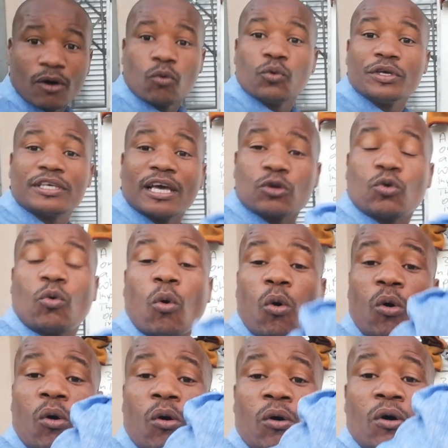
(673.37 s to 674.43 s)
we can
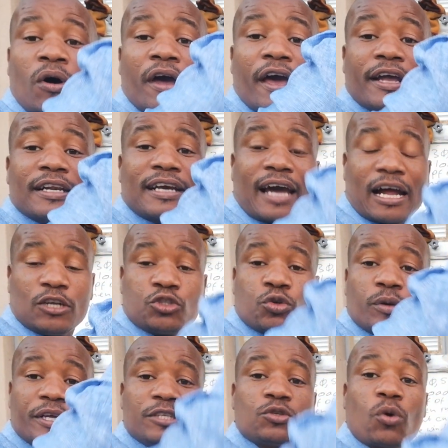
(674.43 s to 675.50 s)
go and
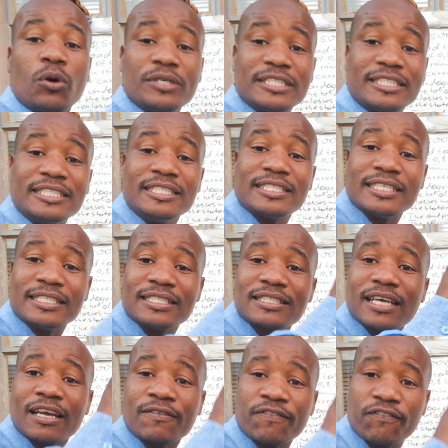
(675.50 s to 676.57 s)
calculate conditions
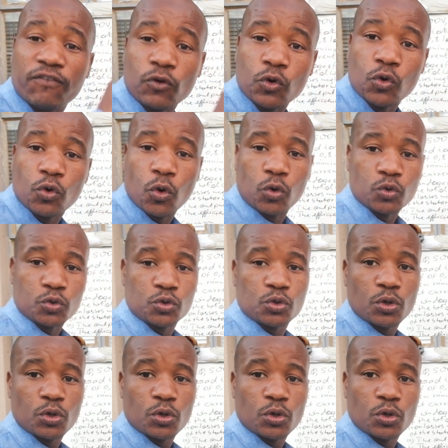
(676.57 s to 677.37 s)
at full load.